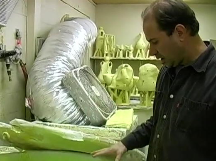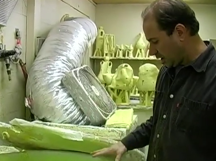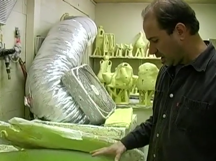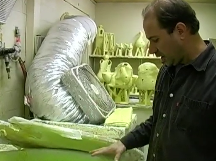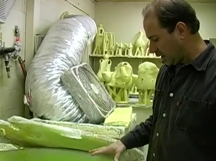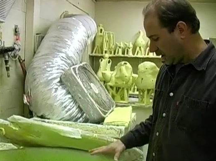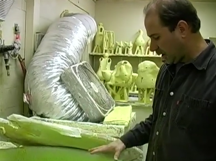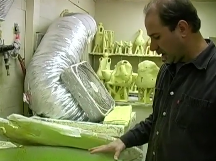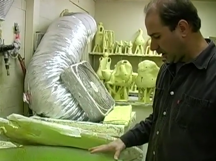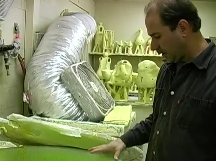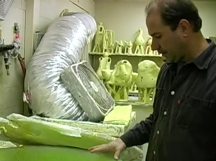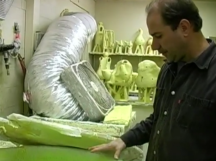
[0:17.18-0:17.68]

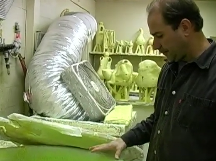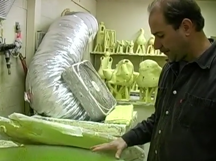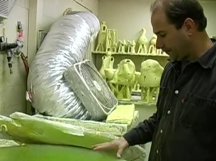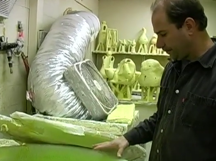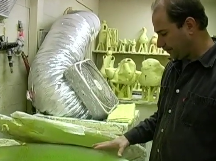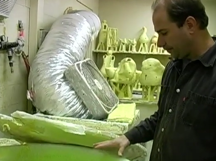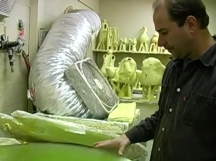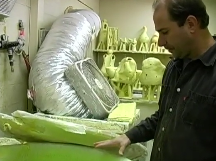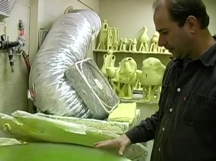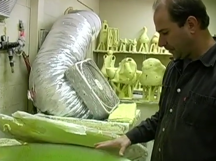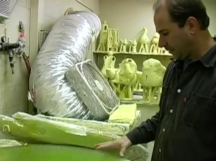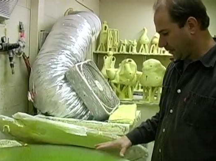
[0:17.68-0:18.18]
Um,
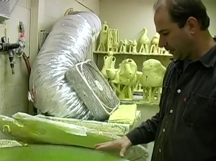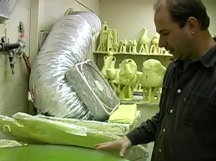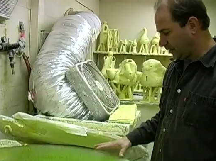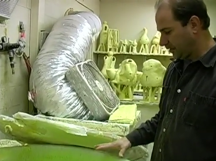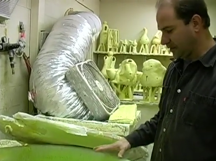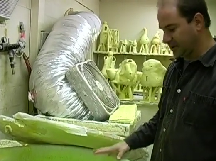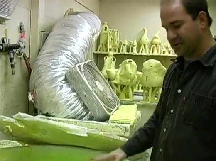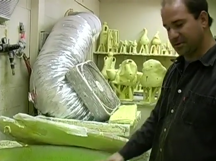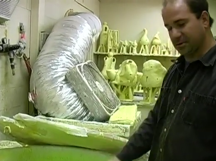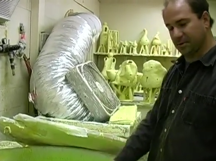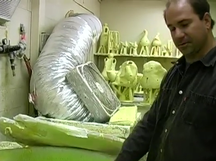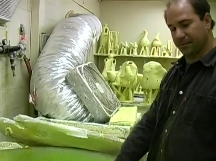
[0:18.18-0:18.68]
and
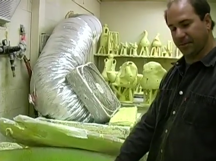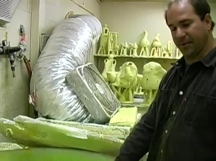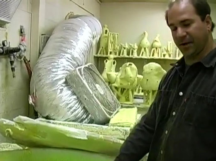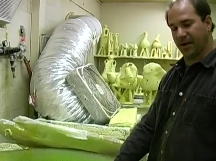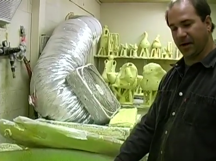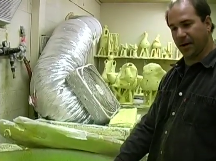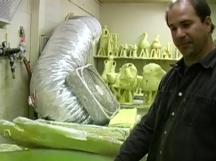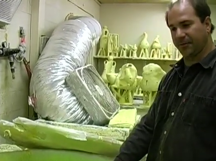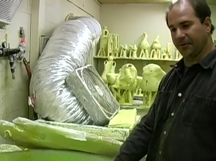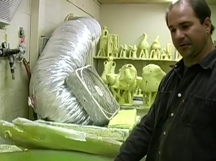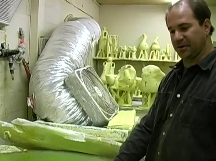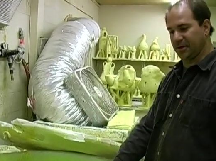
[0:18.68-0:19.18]
this will
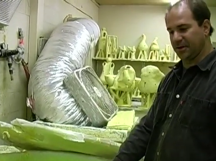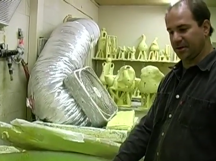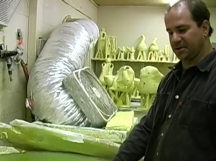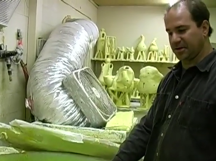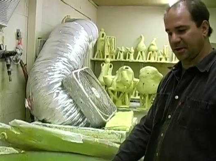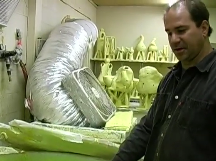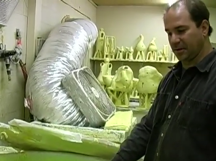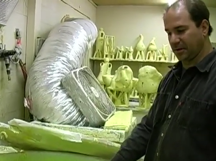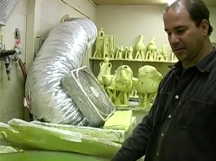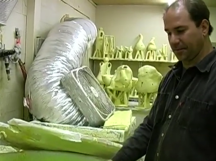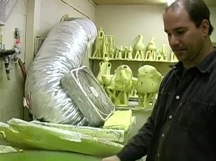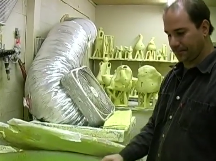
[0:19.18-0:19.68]
pick up the
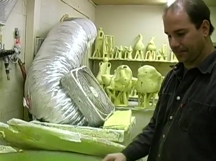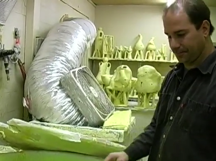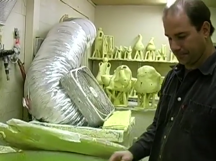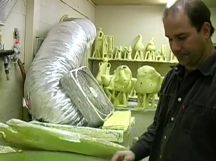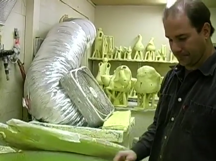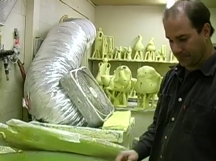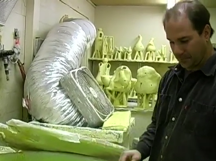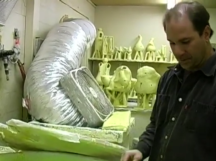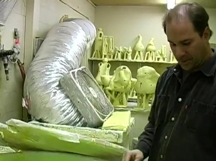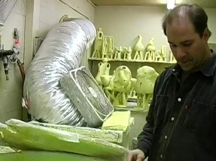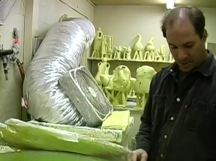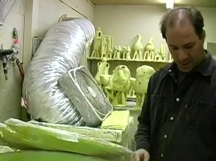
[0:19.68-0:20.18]
detail.
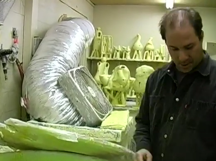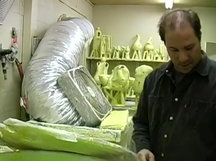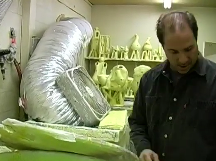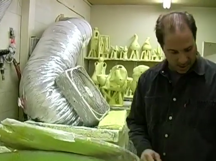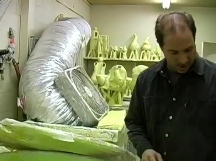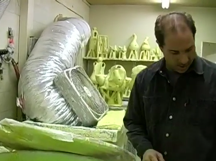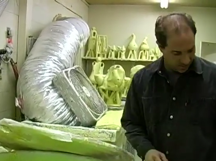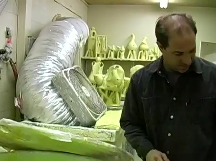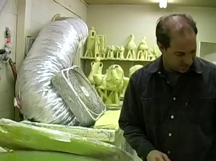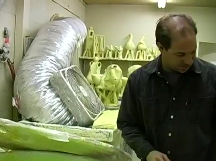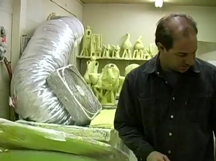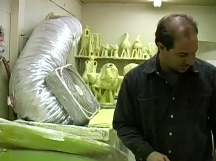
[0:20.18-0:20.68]

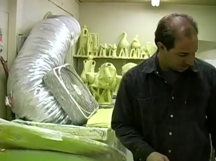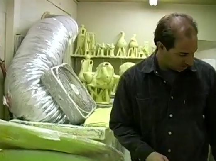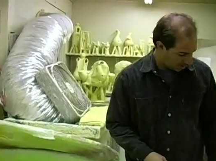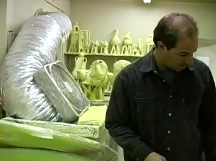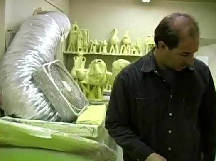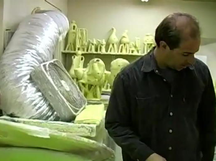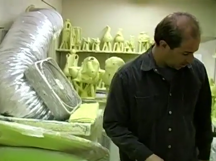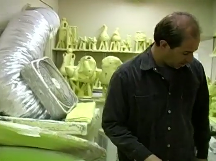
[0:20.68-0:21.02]
And we start